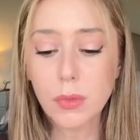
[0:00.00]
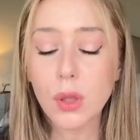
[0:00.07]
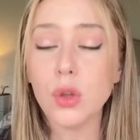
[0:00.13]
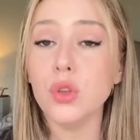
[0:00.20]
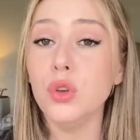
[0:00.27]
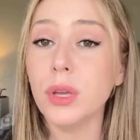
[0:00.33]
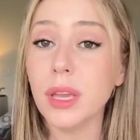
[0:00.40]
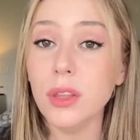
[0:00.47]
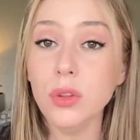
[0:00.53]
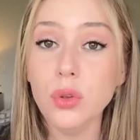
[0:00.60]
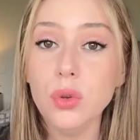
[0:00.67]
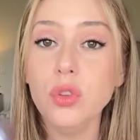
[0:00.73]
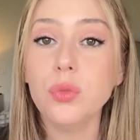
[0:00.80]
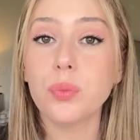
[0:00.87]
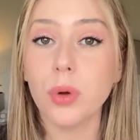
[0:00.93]
You can
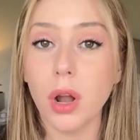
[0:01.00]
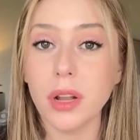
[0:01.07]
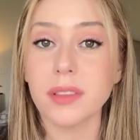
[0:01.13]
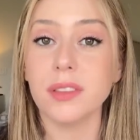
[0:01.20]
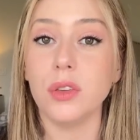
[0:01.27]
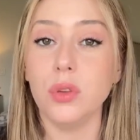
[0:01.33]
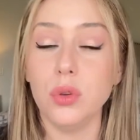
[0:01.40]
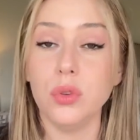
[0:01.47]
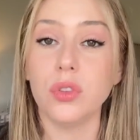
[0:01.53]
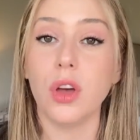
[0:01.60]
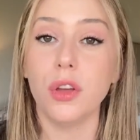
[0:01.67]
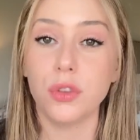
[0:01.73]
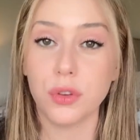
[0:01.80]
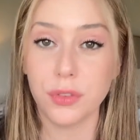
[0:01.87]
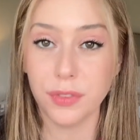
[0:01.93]
use products that you use
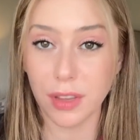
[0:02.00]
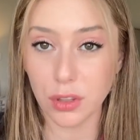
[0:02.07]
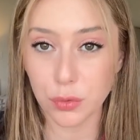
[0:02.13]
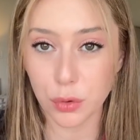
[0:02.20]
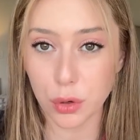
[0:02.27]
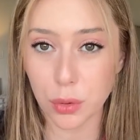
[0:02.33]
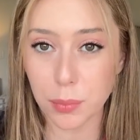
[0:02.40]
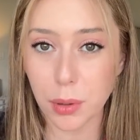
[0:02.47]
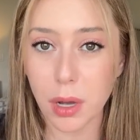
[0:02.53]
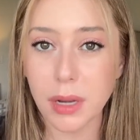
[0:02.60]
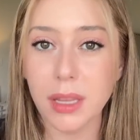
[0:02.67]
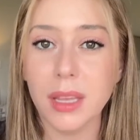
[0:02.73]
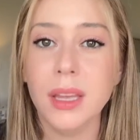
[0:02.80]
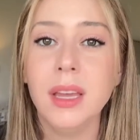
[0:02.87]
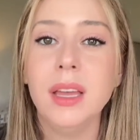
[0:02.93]
on your face for your
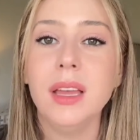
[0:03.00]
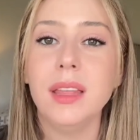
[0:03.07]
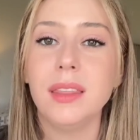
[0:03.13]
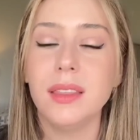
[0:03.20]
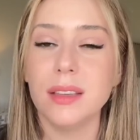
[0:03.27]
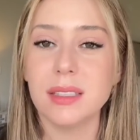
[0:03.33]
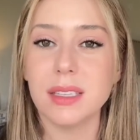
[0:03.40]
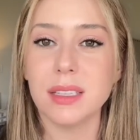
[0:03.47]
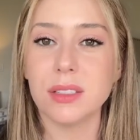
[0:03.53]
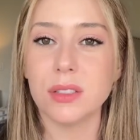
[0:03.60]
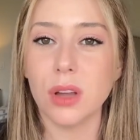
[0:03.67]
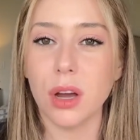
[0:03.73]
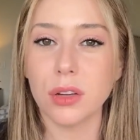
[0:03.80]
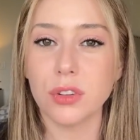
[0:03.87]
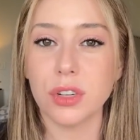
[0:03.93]
body. This is
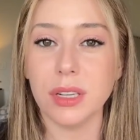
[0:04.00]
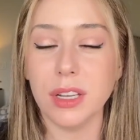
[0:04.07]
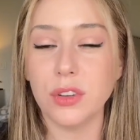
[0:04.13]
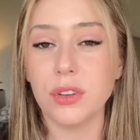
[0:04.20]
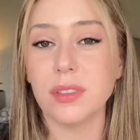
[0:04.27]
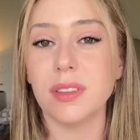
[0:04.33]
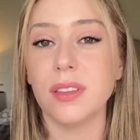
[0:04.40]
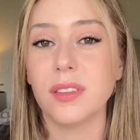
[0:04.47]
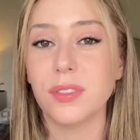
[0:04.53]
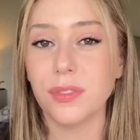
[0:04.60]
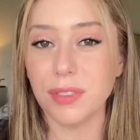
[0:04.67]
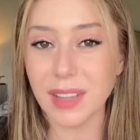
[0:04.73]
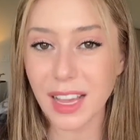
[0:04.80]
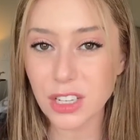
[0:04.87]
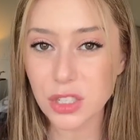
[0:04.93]
Dr. Idriss's
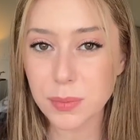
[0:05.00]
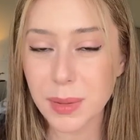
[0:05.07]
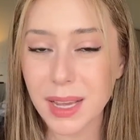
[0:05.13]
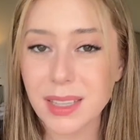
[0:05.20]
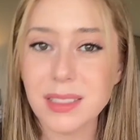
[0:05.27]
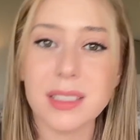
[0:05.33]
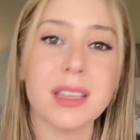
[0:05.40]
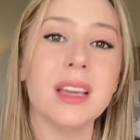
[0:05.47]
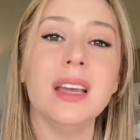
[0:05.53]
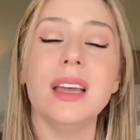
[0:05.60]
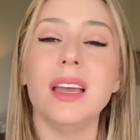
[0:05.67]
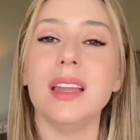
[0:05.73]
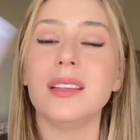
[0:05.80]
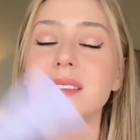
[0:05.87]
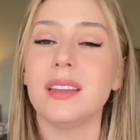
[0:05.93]
Flash Mask.
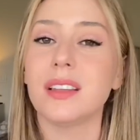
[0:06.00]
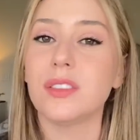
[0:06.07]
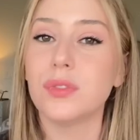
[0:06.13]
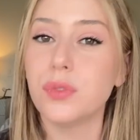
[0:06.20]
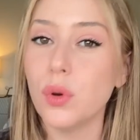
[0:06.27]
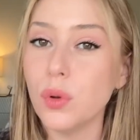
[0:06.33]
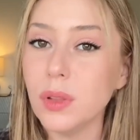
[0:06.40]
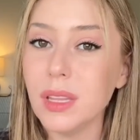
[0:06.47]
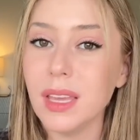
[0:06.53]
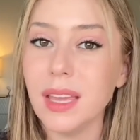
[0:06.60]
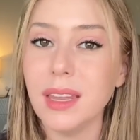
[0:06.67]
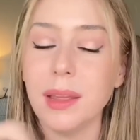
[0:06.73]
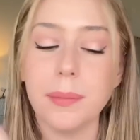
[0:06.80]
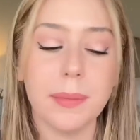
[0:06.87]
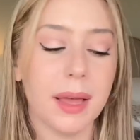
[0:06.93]
It is an
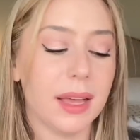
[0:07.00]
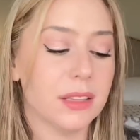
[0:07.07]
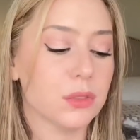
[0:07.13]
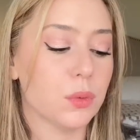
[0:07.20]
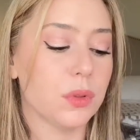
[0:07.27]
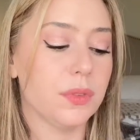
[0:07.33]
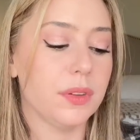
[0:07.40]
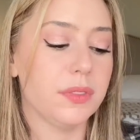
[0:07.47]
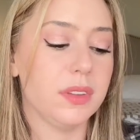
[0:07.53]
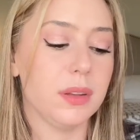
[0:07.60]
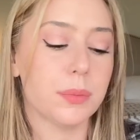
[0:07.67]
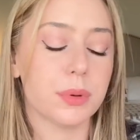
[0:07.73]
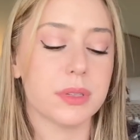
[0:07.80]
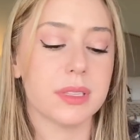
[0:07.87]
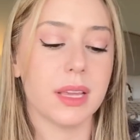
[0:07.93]
exfoliating mask with
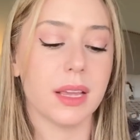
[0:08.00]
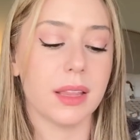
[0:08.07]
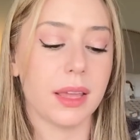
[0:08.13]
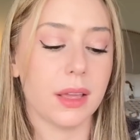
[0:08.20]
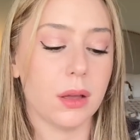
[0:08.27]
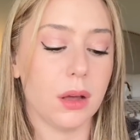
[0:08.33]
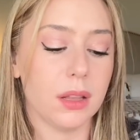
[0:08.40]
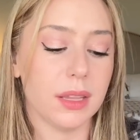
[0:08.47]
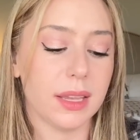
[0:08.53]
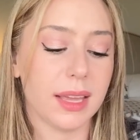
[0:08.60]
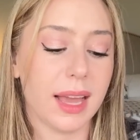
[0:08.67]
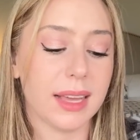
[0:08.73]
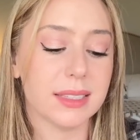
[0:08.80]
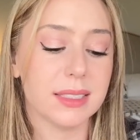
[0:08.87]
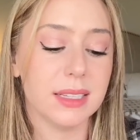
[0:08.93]
15% glycolic
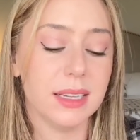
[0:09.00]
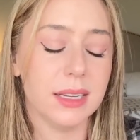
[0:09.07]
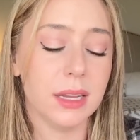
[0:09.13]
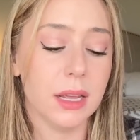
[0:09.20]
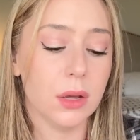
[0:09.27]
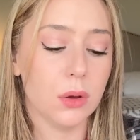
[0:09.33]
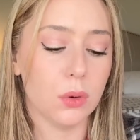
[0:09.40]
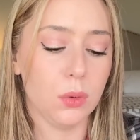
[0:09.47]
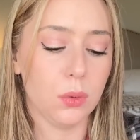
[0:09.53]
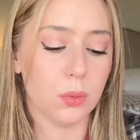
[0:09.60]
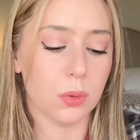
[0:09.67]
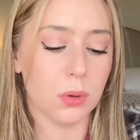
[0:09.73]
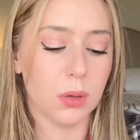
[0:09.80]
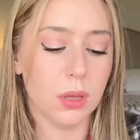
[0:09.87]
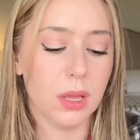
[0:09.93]
acid.
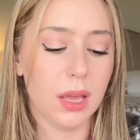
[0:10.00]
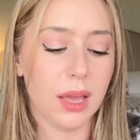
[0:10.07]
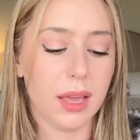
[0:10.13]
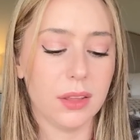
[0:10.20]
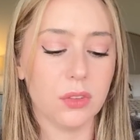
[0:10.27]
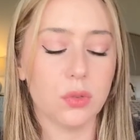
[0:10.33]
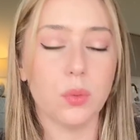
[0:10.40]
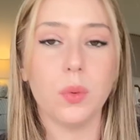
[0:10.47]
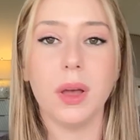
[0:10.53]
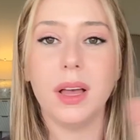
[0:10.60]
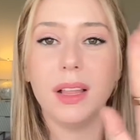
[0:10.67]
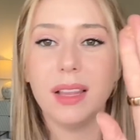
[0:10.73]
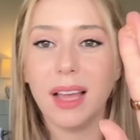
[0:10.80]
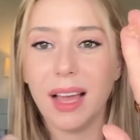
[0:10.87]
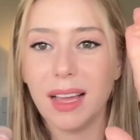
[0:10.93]
As
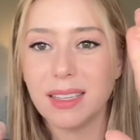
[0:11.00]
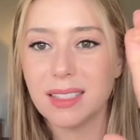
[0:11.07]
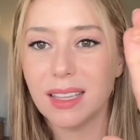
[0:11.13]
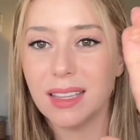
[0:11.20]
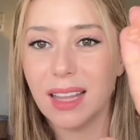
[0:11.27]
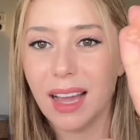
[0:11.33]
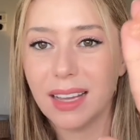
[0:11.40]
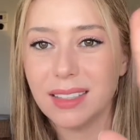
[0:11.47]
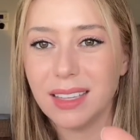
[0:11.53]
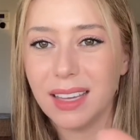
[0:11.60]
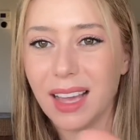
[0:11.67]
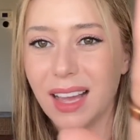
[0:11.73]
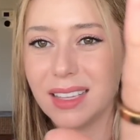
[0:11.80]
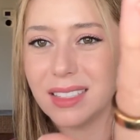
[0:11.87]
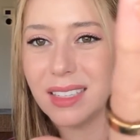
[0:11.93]
well as lactic
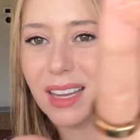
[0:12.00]
acid